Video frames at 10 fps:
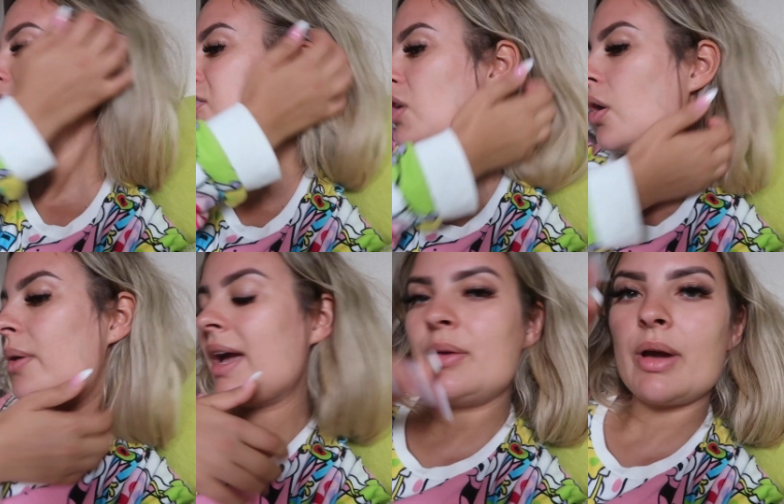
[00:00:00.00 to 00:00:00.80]
so
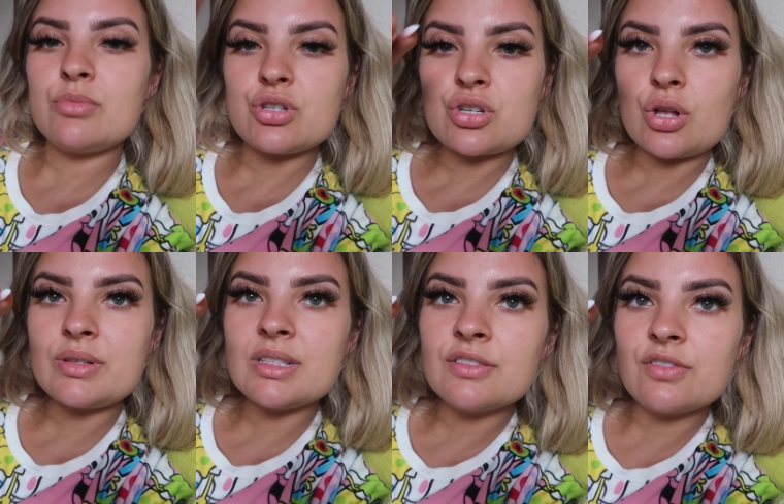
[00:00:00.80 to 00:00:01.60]
anyway, I'm just
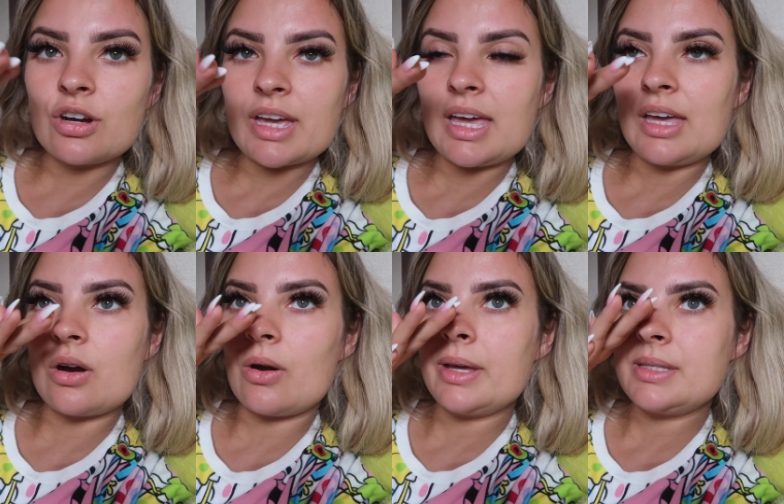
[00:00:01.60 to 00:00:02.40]
closing the vlog here,
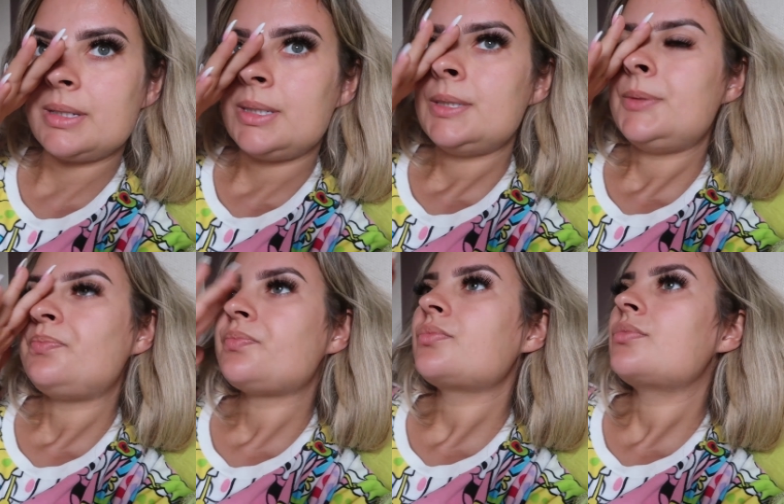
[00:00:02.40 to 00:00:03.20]
guys.
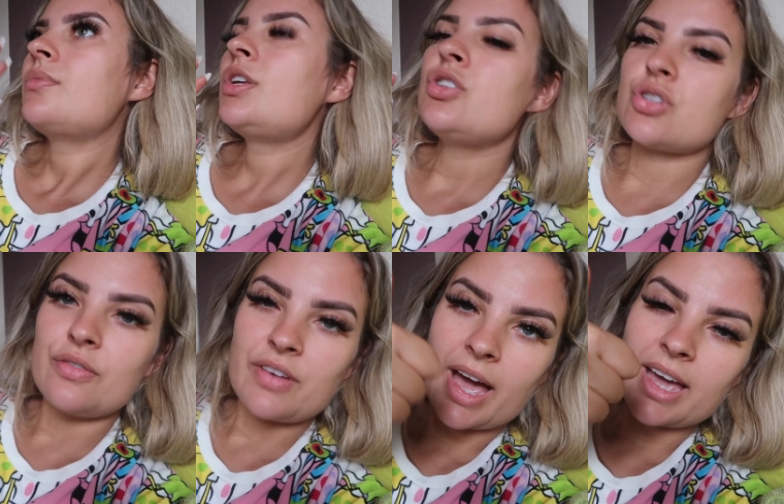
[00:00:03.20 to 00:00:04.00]

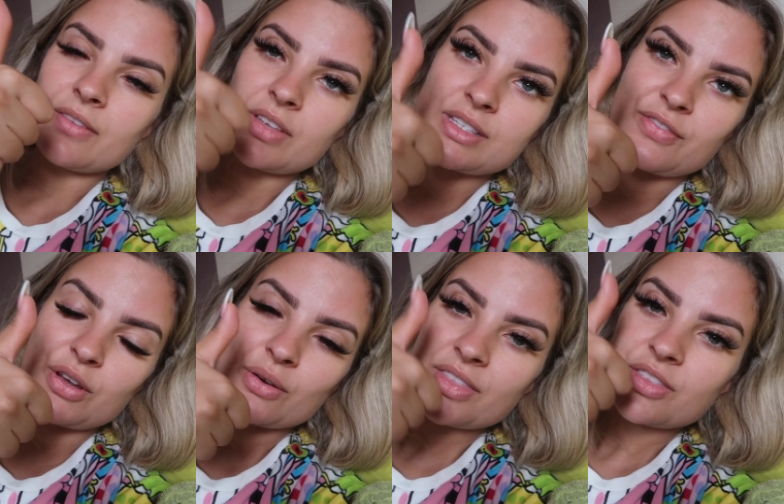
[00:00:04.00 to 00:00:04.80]
Don't forget to give this
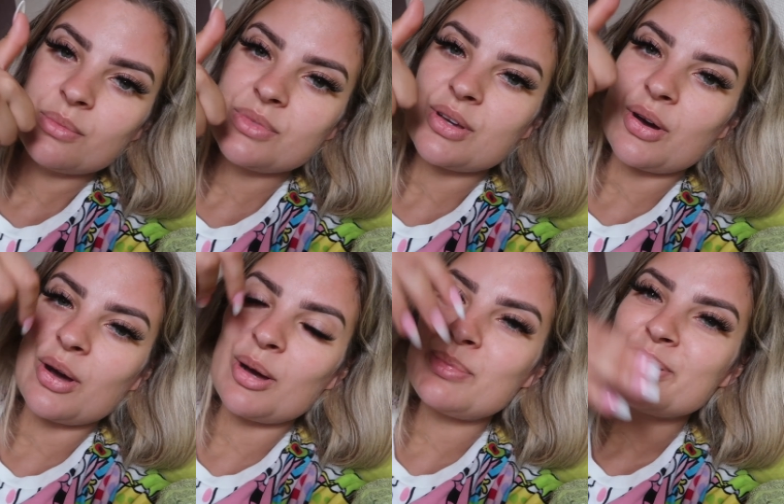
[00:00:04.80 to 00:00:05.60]
video a thumbs
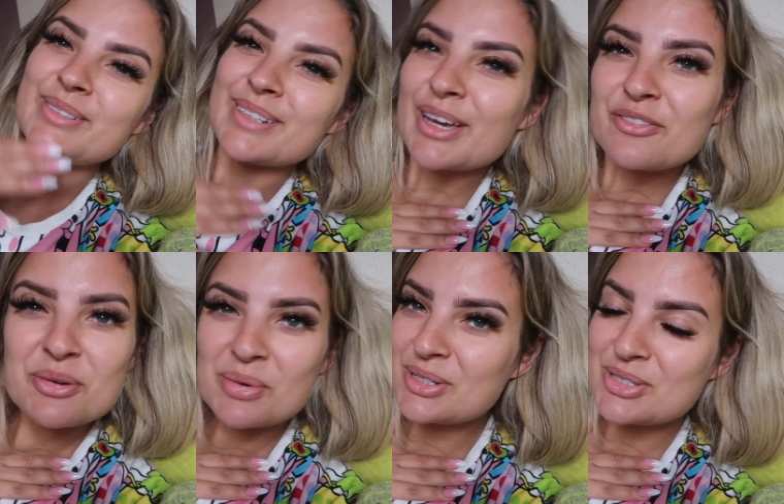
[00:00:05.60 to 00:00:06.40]
up if
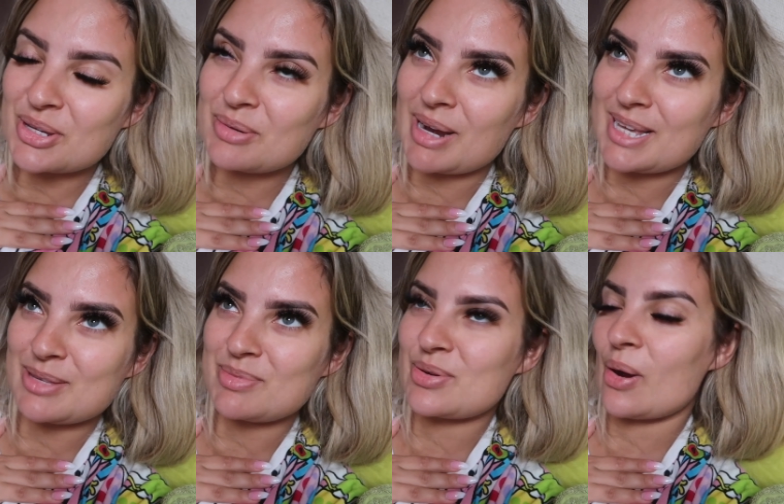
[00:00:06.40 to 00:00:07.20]
you want to, please
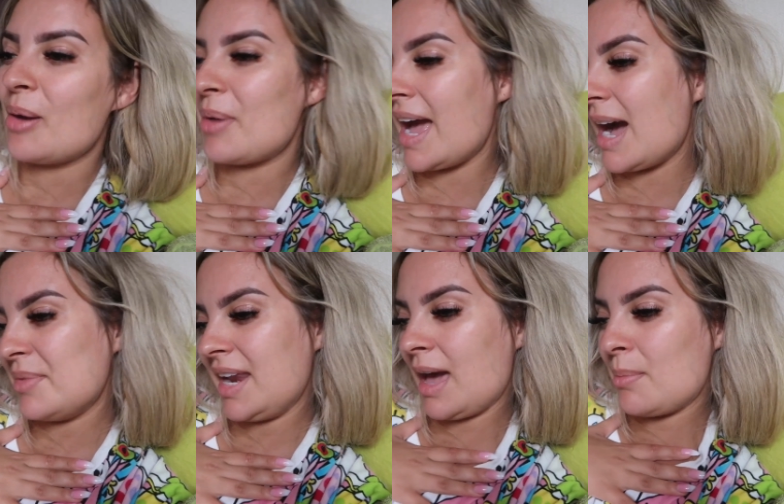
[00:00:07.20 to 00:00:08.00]
subscribe. I am
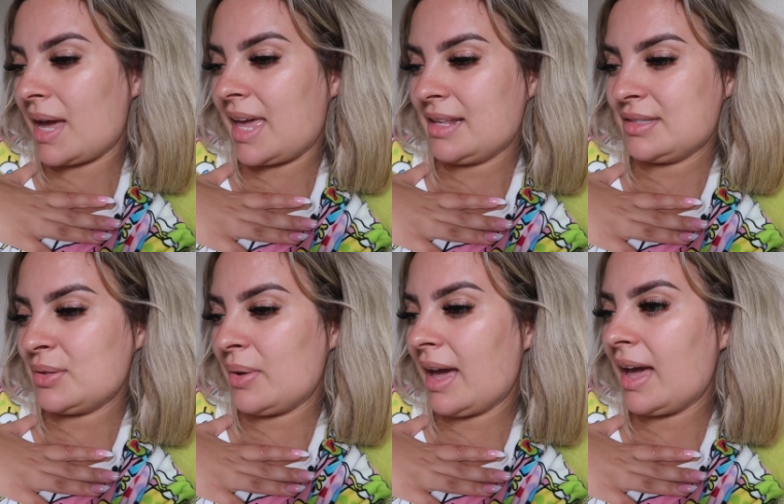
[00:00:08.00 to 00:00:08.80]
going to get back
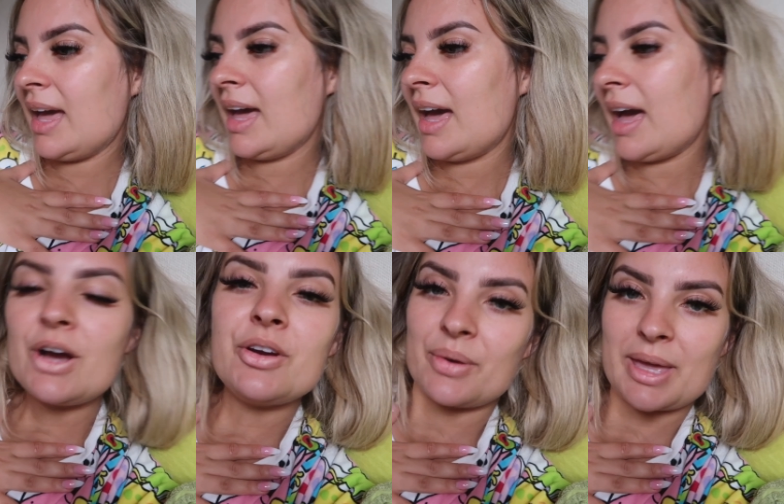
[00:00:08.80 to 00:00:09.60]
into it.
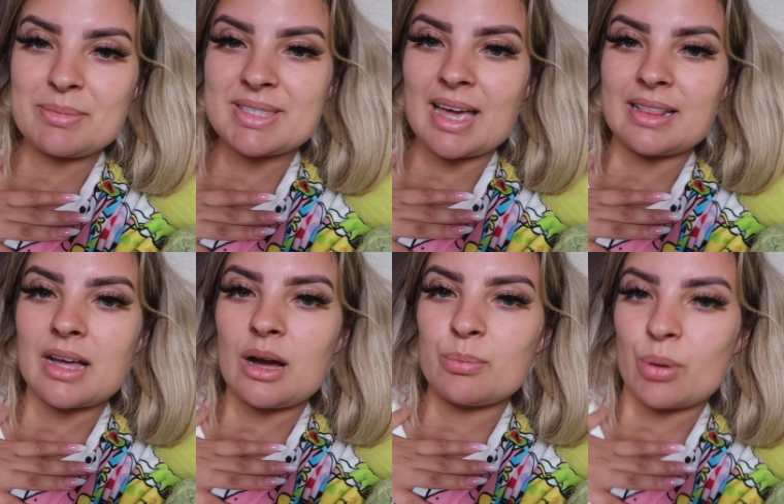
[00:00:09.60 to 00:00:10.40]
I know I keep saying
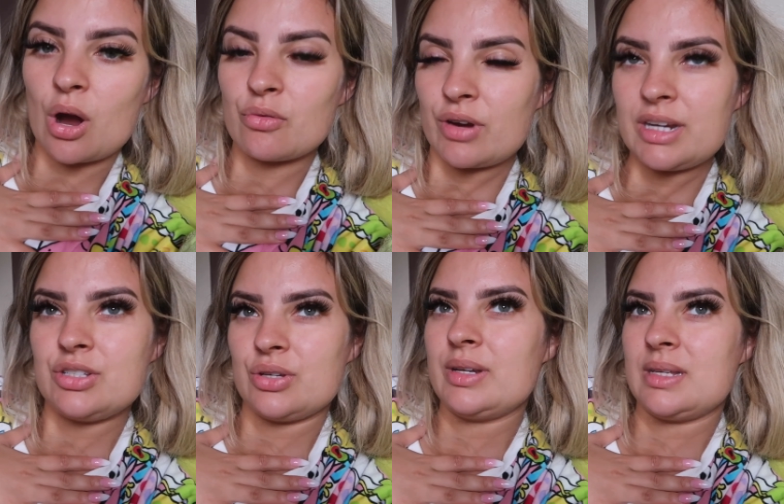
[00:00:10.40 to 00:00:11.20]
that, but I really
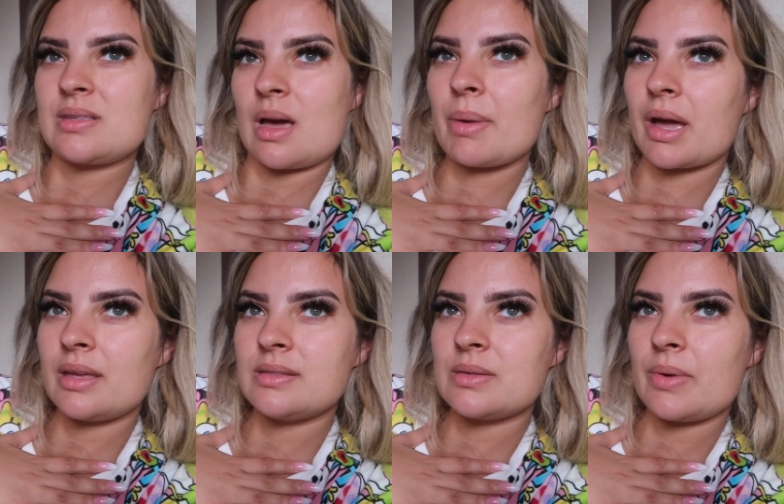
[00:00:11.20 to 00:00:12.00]
do need to get back
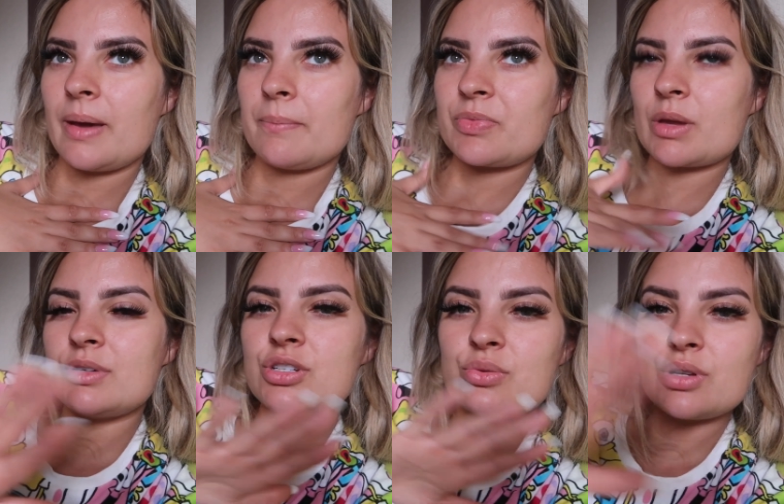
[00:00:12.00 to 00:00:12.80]
into it. I'm
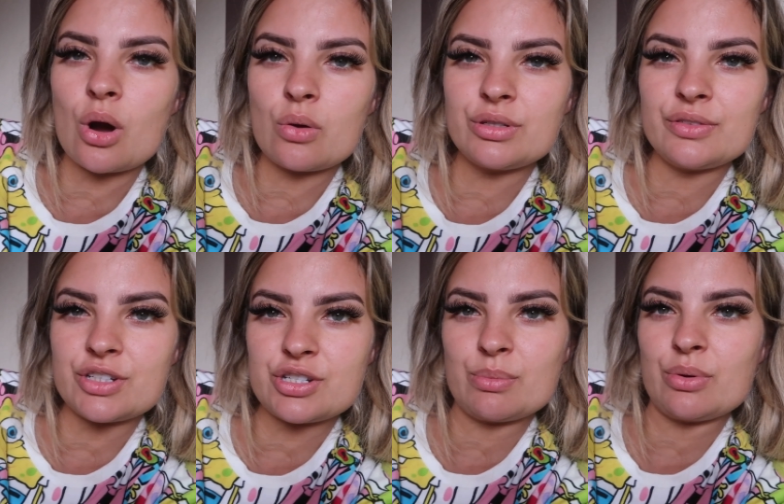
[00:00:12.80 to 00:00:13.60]
going to do a whole new
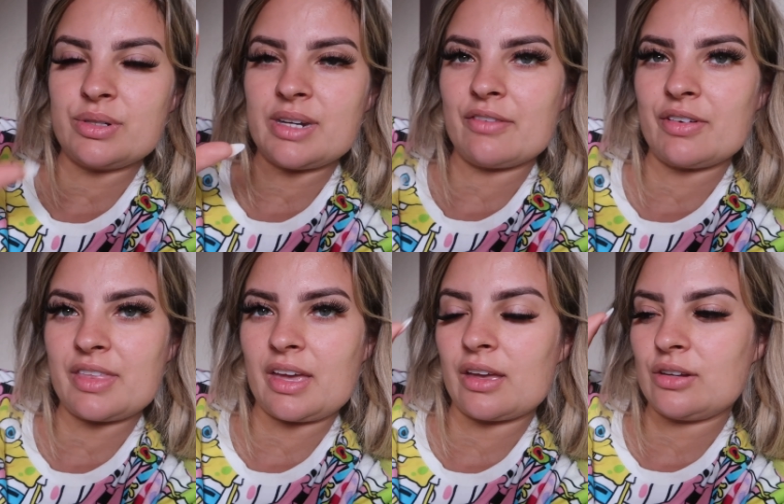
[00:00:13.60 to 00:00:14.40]
vision board and
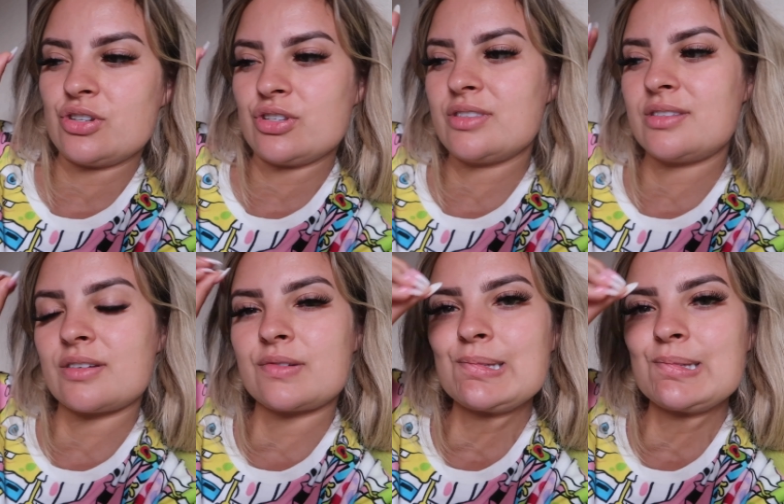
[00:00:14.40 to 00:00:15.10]
everything and just,